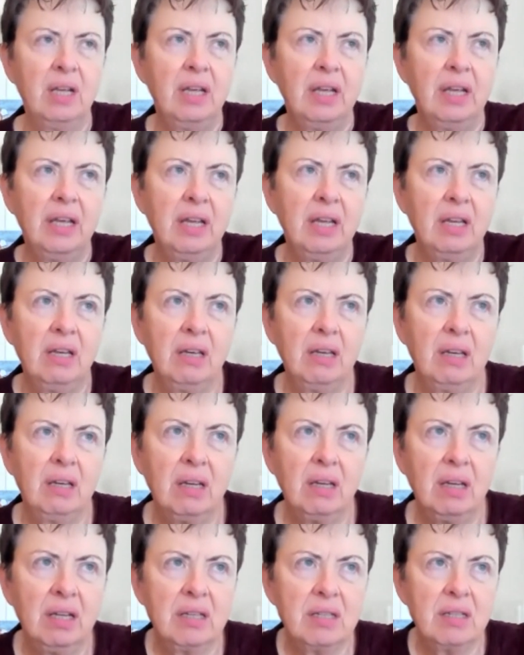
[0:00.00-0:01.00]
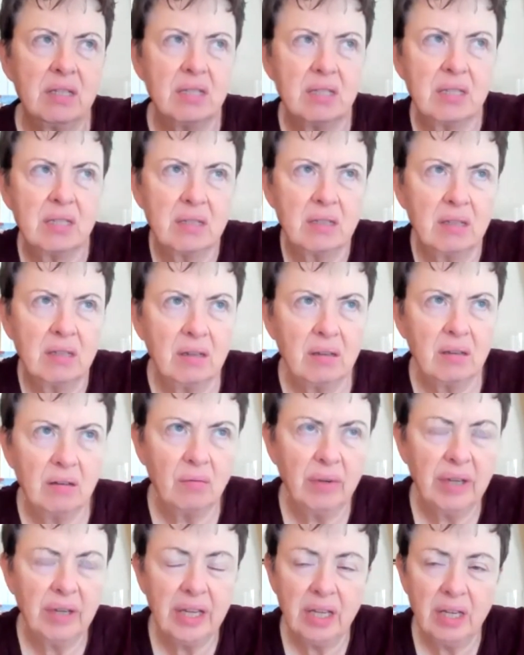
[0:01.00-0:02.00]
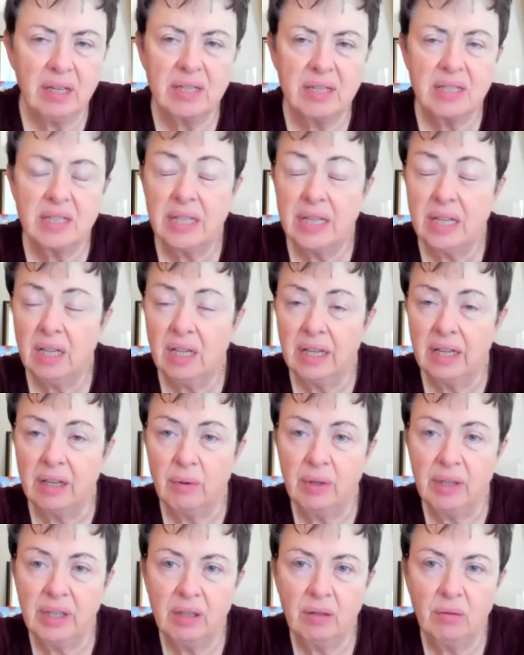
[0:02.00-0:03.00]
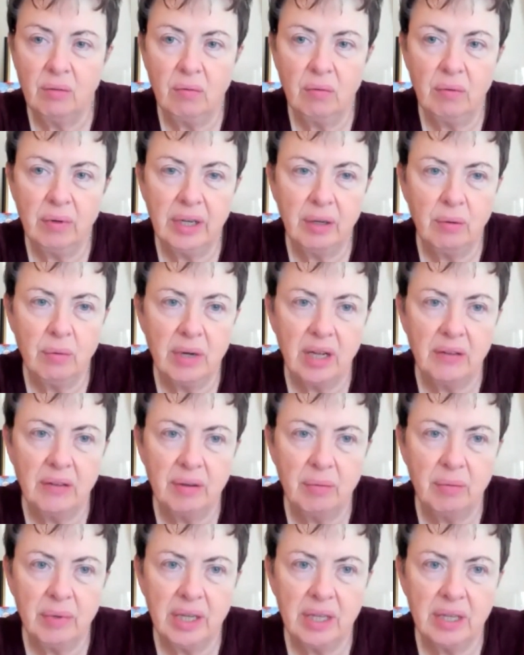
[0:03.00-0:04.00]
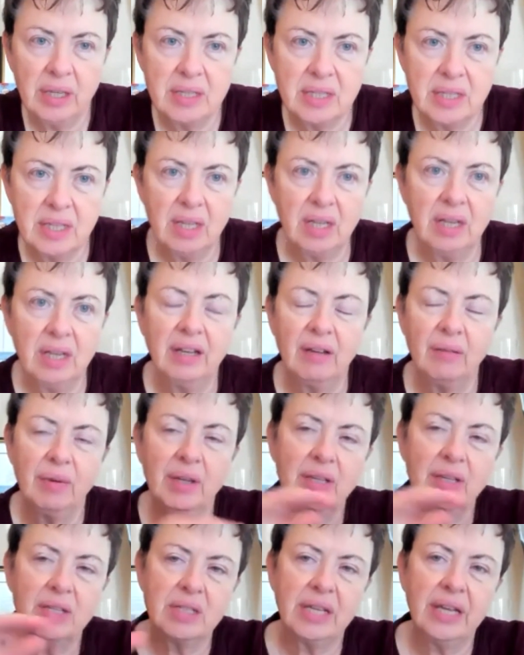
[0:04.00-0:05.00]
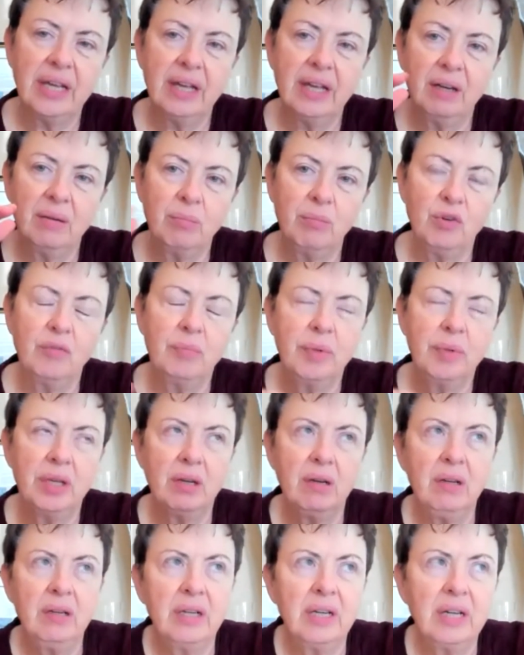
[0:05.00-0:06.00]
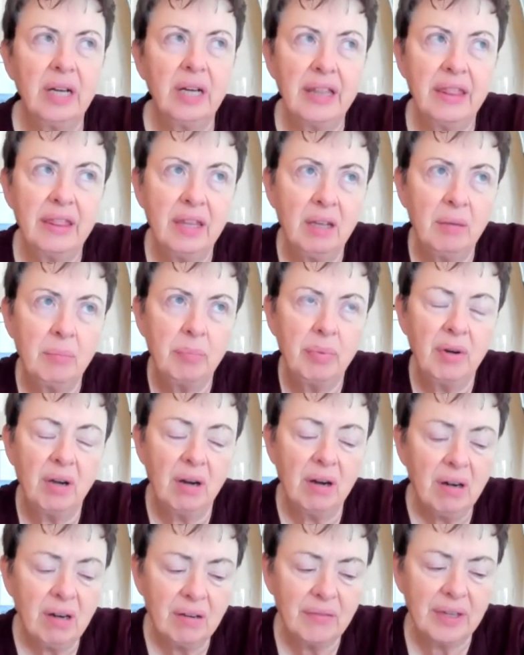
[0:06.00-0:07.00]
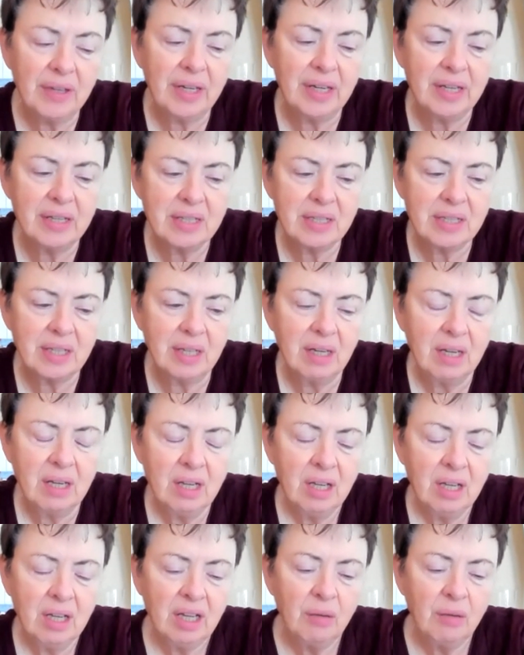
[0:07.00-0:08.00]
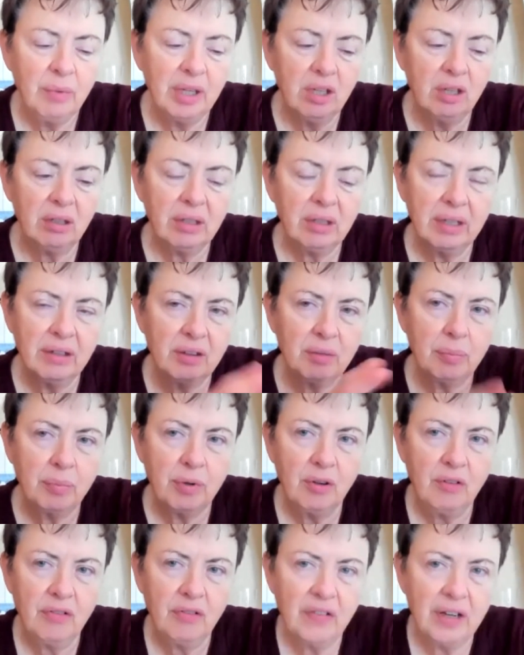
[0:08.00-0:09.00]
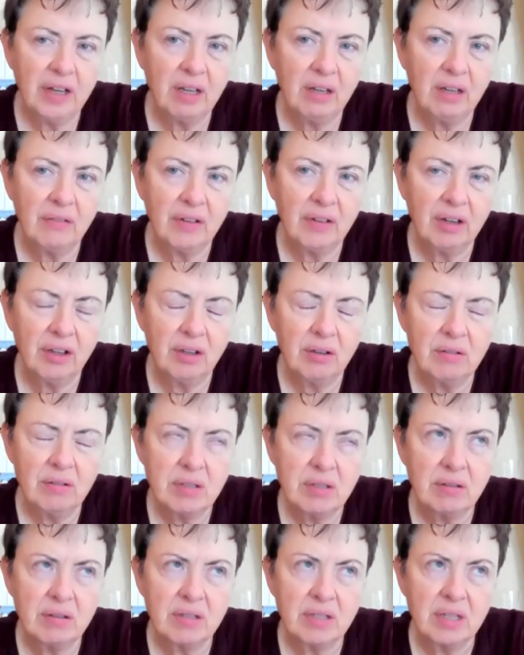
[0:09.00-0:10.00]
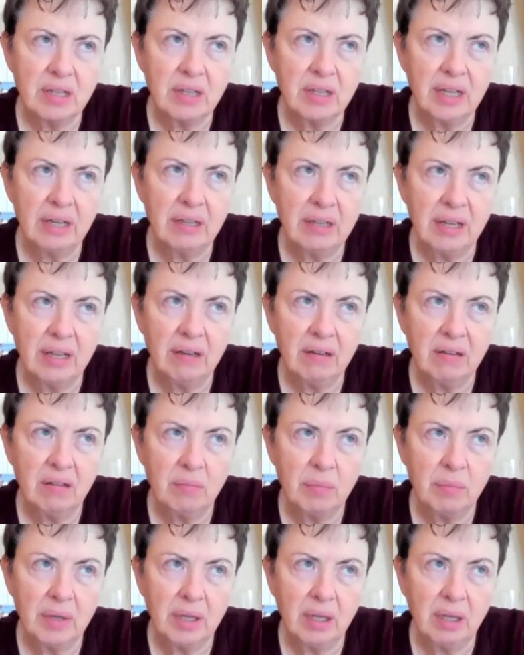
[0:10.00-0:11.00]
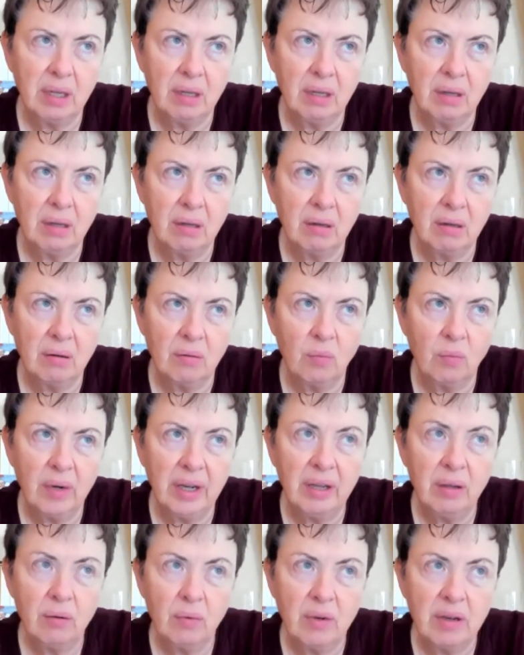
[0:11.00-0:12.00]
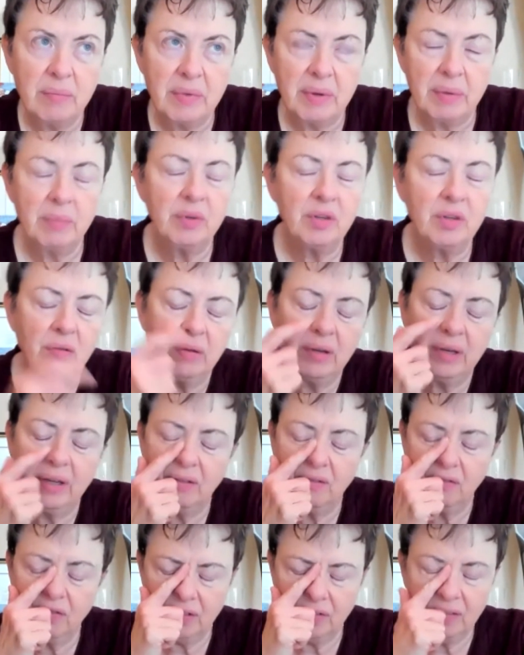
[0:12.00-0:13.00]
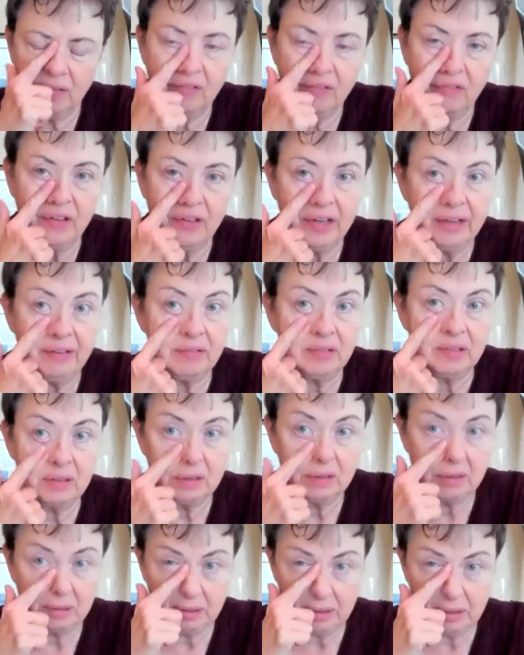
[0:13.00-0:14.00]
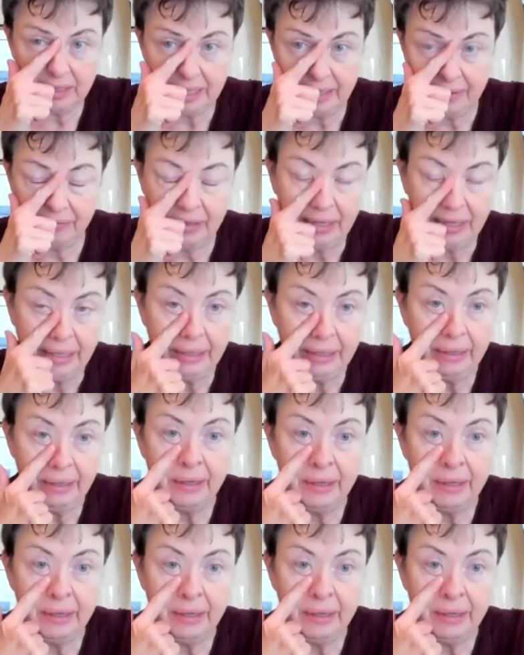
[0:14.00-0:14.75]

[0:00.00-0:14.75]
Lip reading: And it's, we hit a ceiling, we did really well, and then we hit a ceiling and we just can't move beyond it. And I think part of it is that, and we look at the profile of our users, and they tend to be white women between 55 and 70.